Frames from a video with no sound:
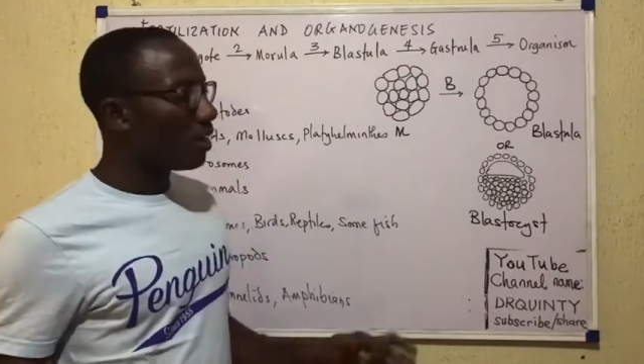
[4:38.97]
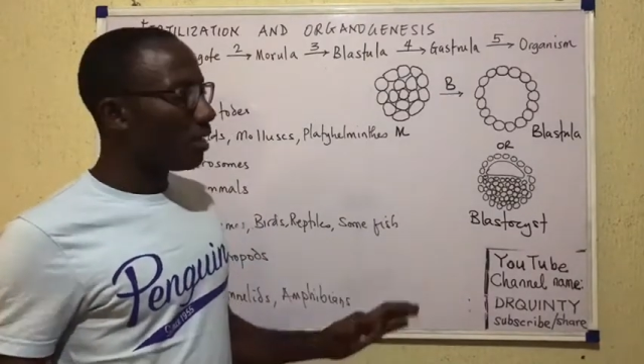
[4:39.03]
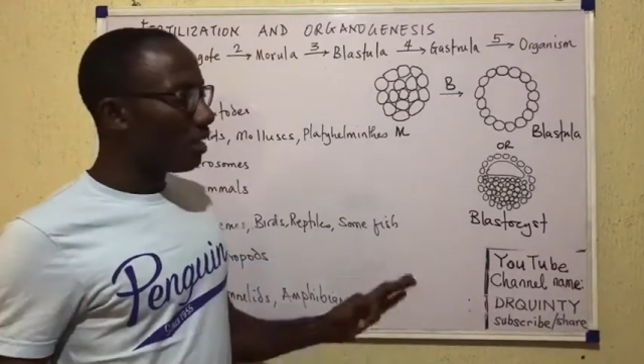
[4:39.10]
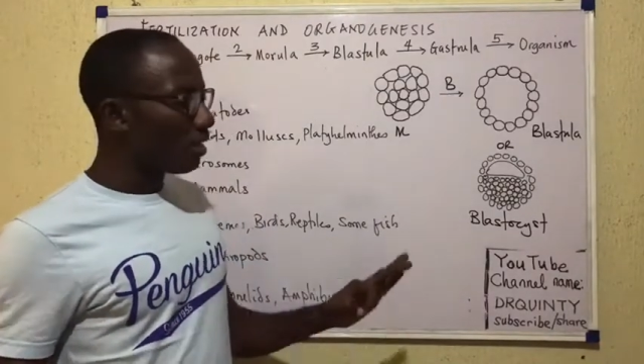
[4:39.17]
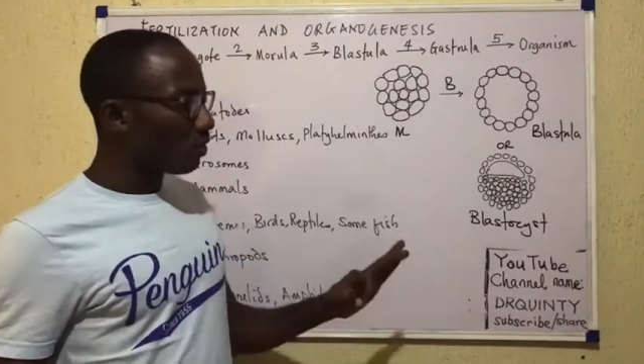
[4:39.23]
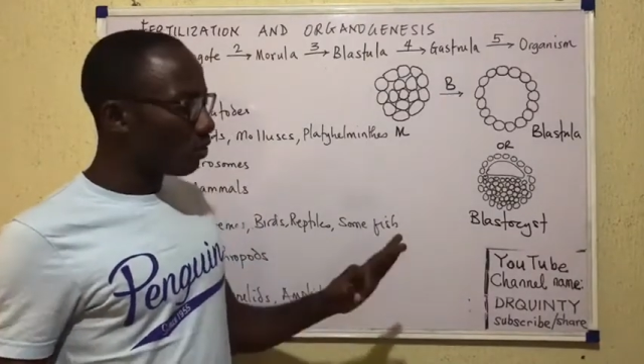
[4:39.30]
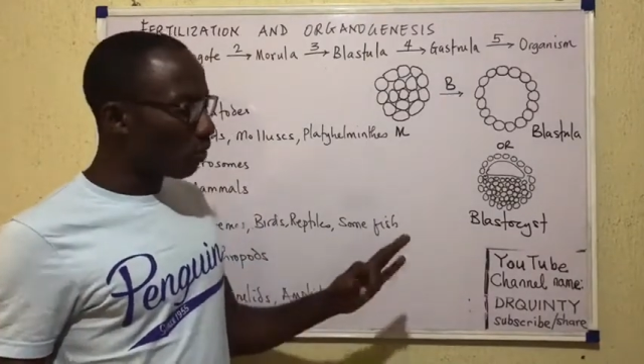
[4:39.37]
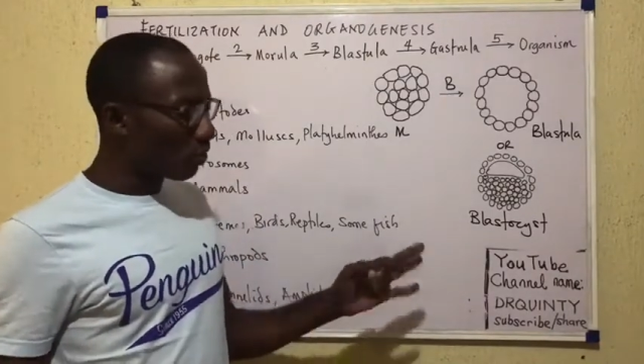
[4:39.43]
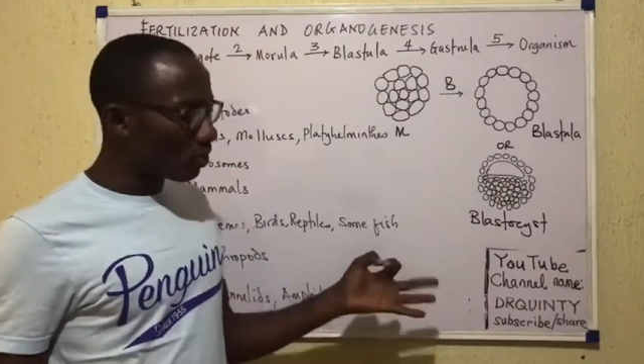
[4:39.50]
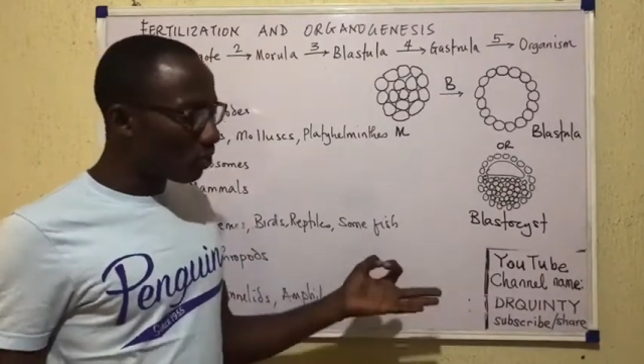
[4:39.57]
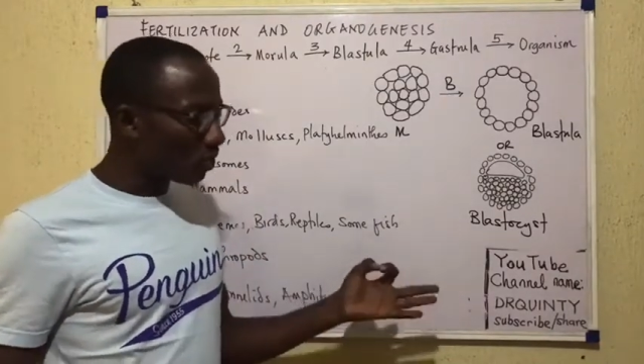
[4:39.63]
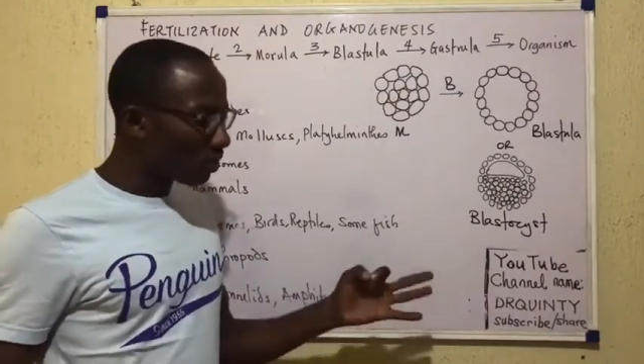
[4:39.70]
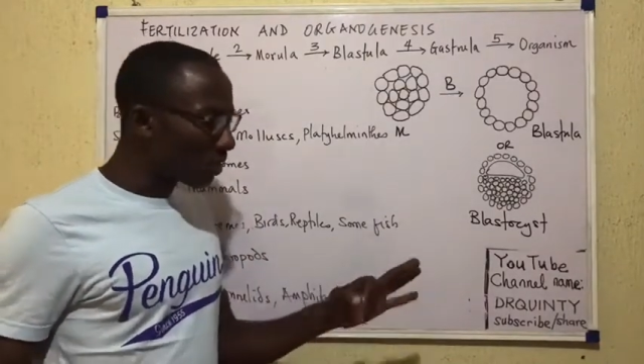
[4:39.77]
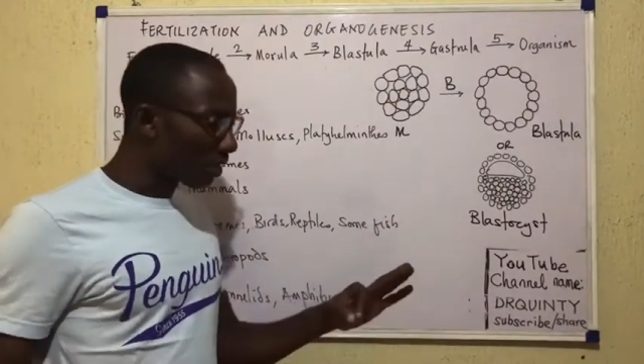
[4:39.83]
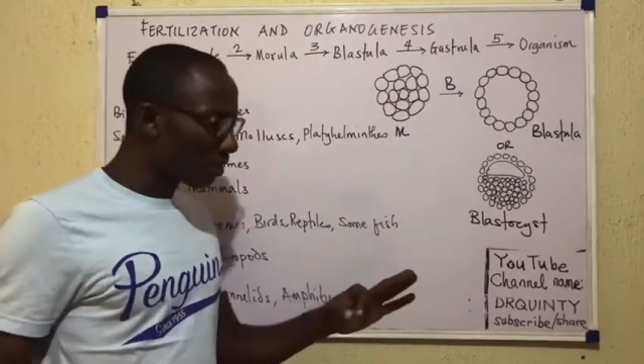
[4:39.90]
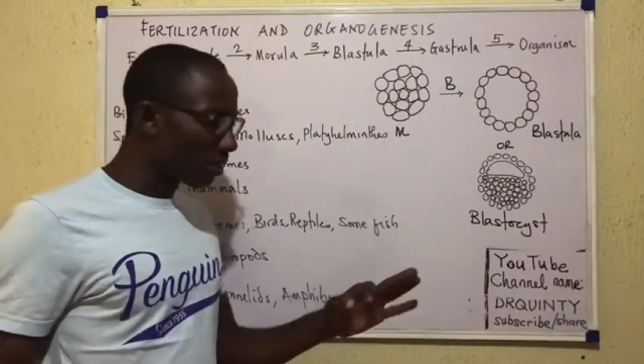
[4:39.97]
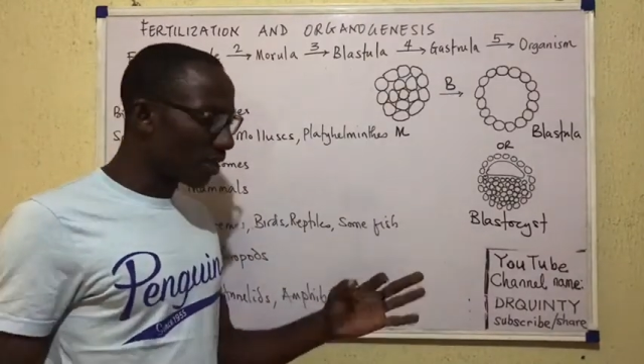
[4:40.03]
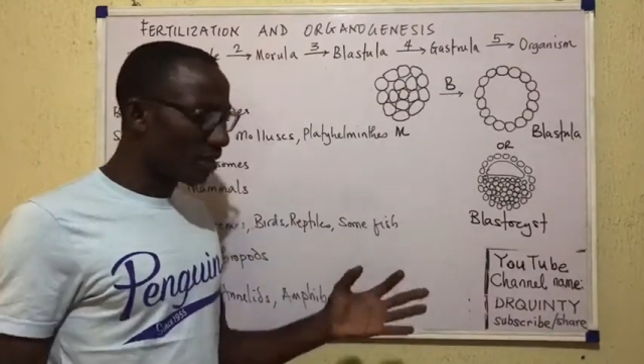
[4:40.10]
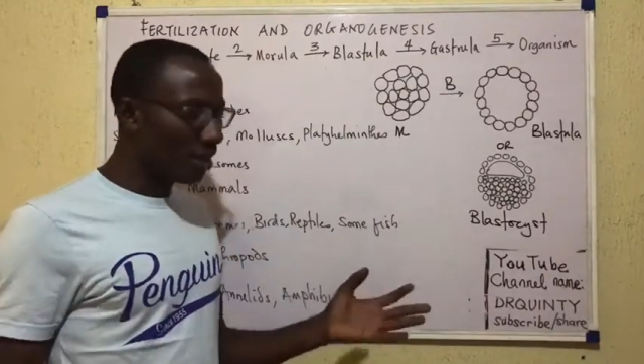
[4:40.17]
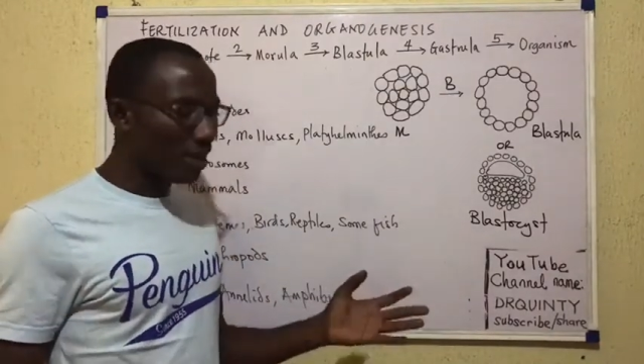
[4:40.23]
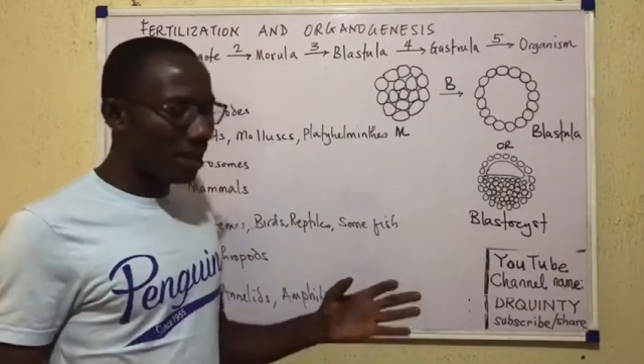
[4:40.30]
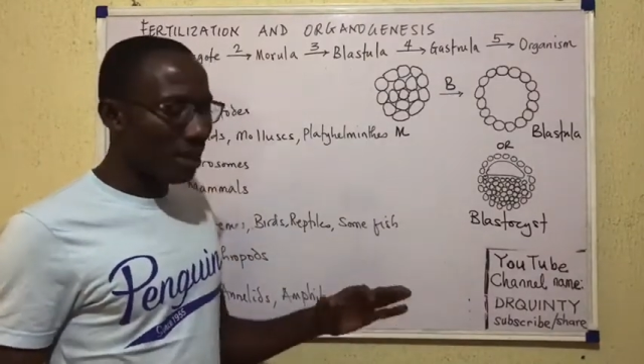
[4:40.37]
does not exactly
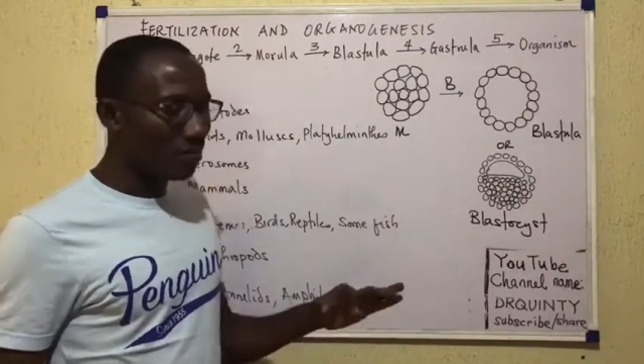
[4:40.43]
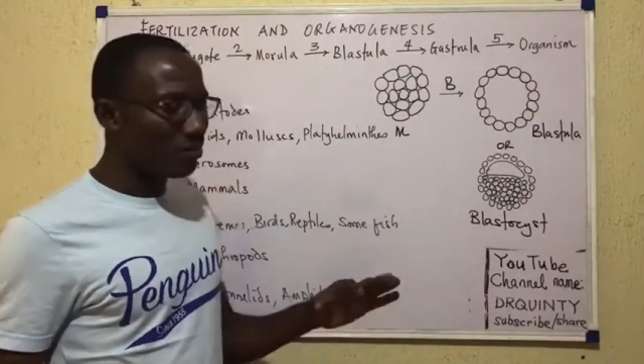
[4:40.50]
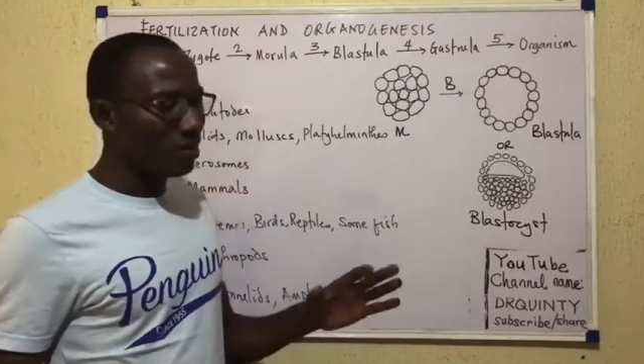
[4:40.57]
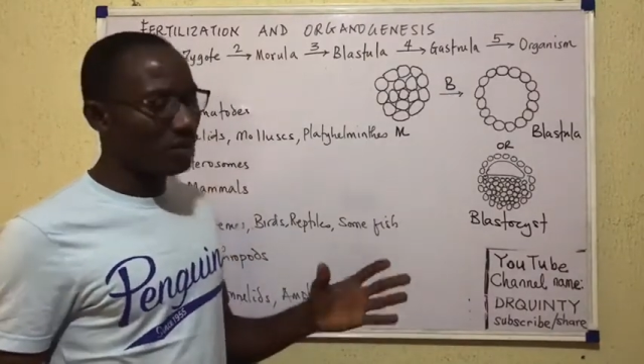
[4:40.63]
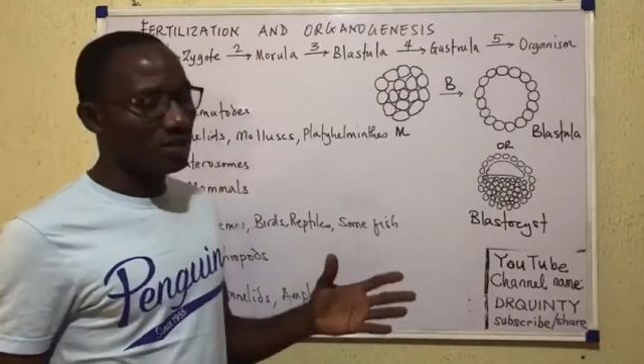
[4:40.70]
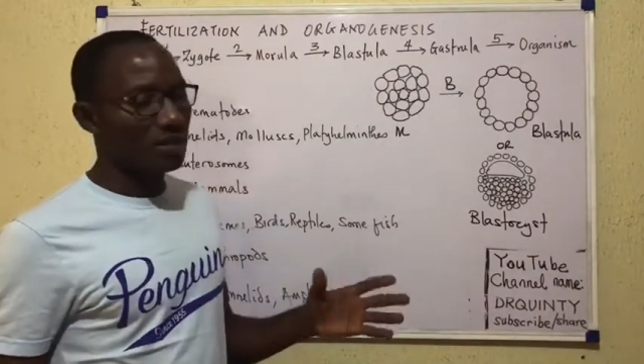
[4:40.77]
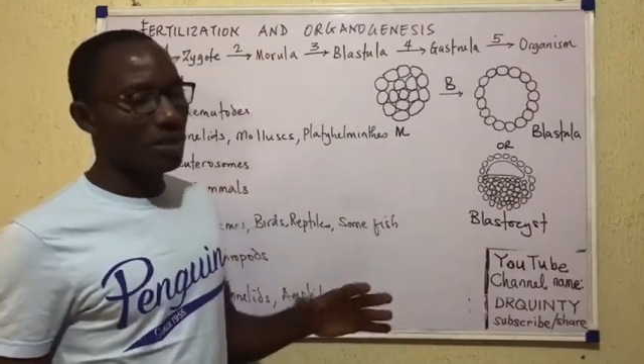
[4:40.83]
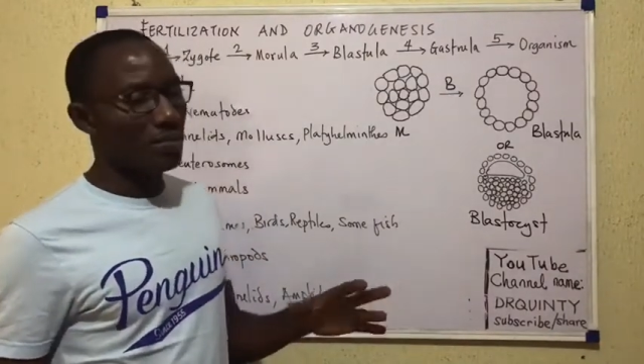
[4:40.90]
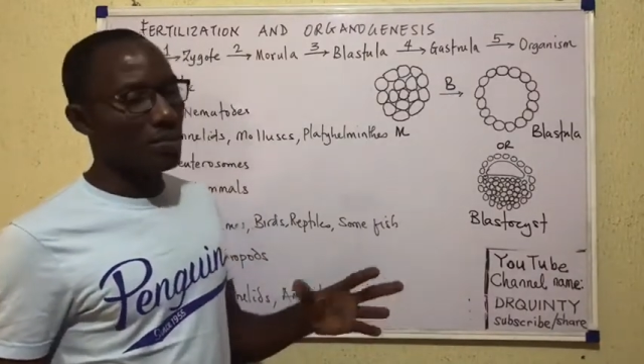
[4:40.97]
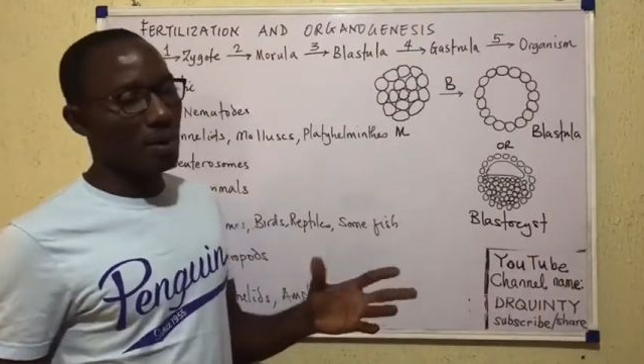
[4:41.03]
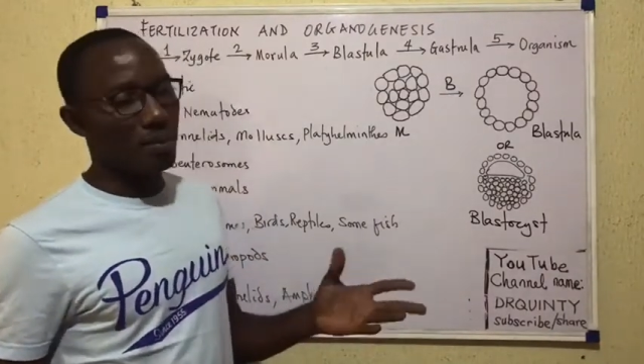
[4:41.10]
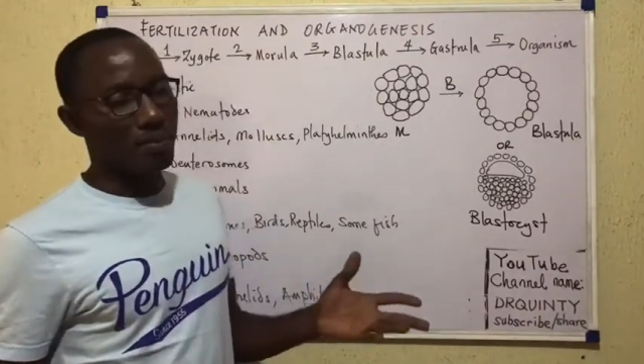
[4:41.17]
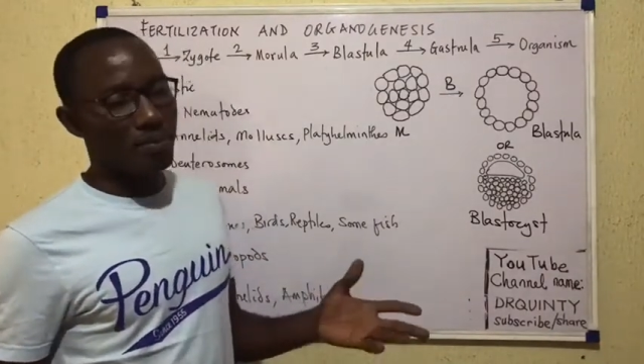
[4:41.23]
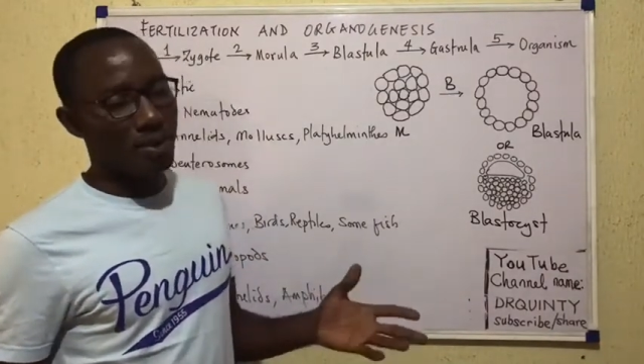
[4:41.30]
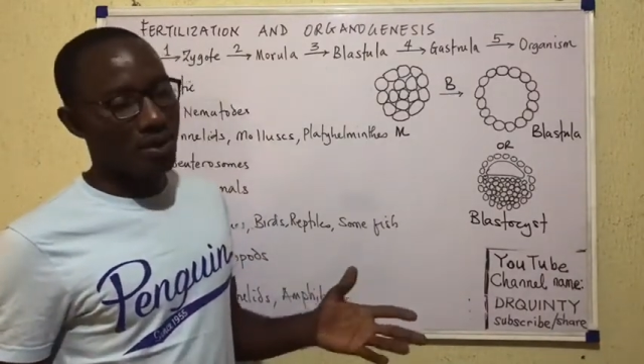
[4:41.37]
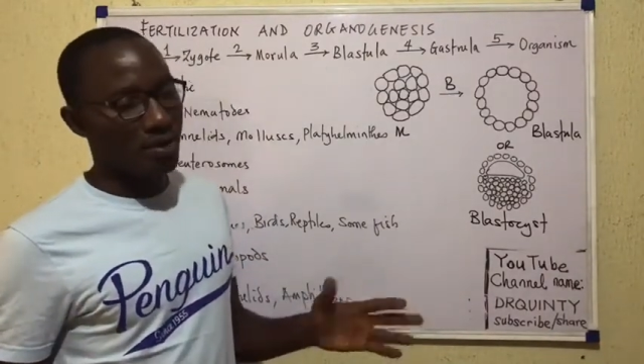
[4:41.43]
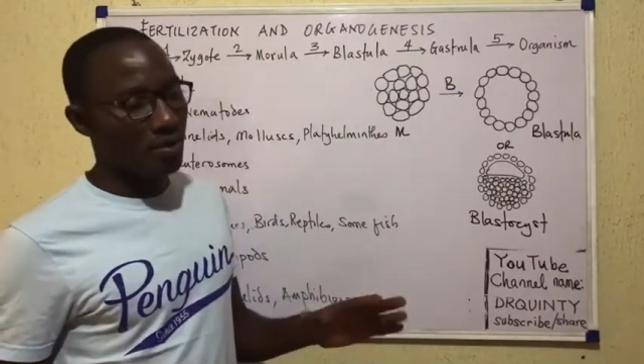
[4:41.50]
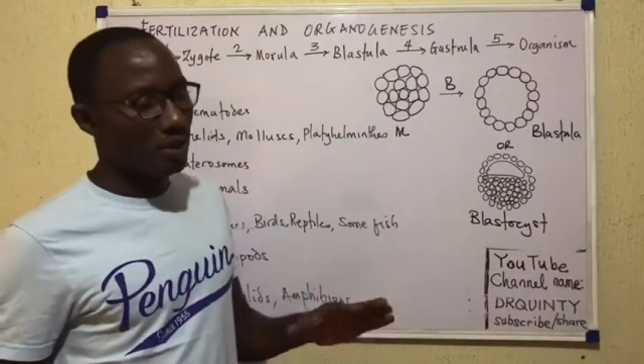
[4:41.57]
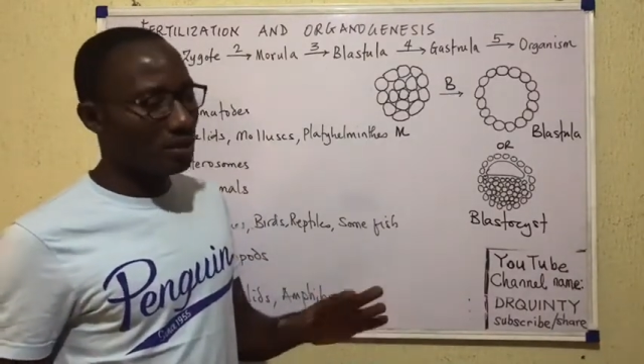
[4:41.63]
have the same appearance